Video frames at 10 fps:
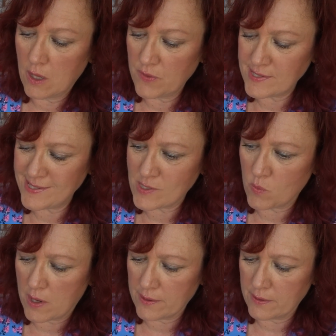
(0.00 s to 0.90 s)
Oh, this is the
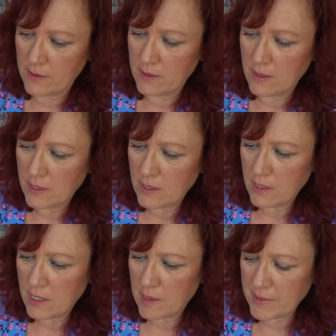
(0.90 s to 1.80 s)
one.
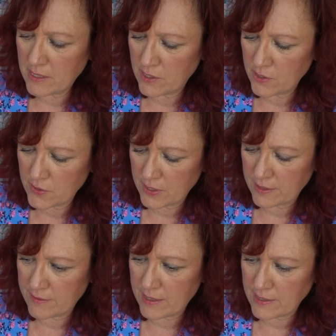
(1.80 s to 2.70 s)
I mean, look
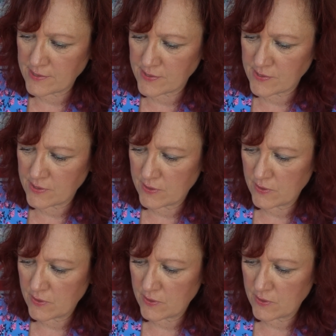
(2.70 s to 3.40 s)
at this.